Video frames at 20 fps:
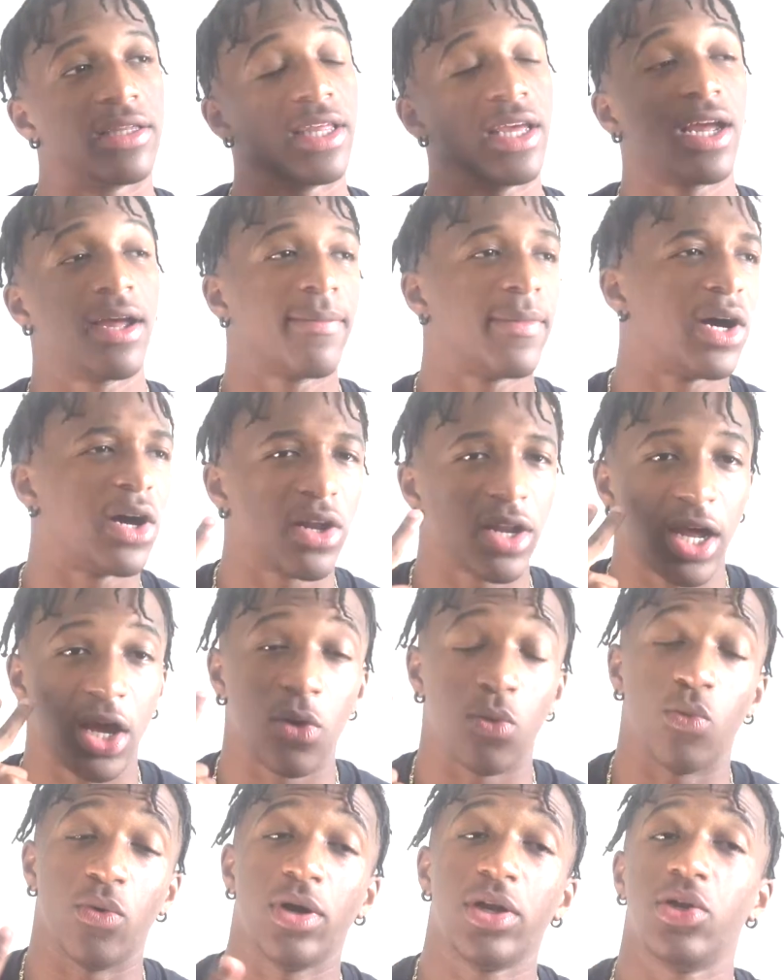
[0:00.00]
think about,
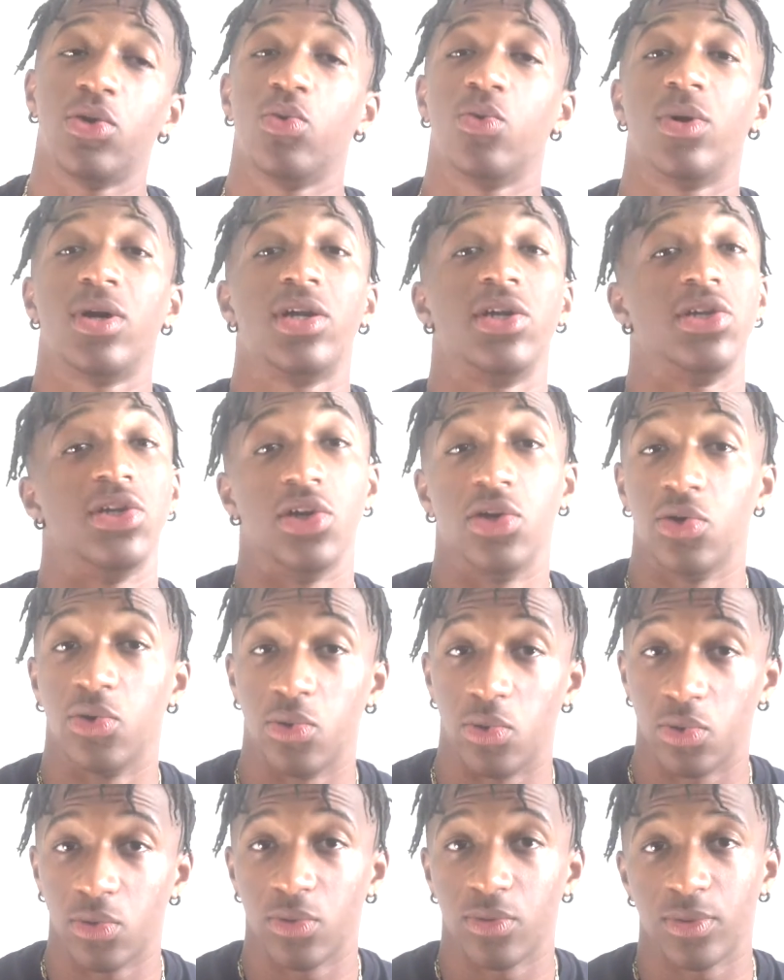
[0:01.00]
like, what do you want to
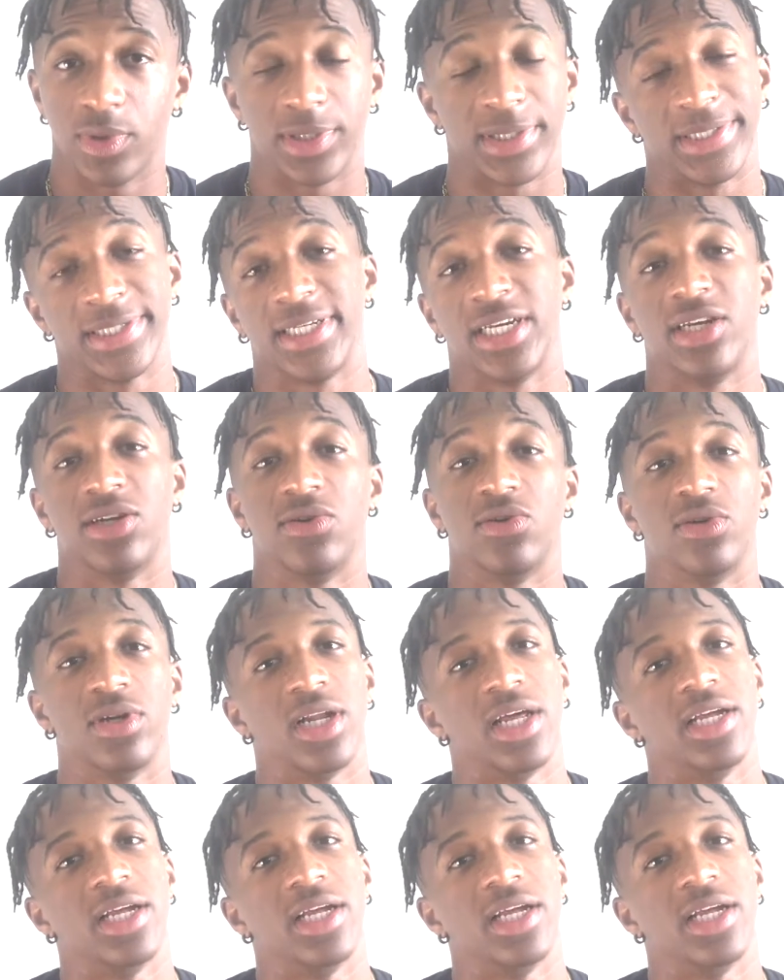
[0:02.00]
do with your channel?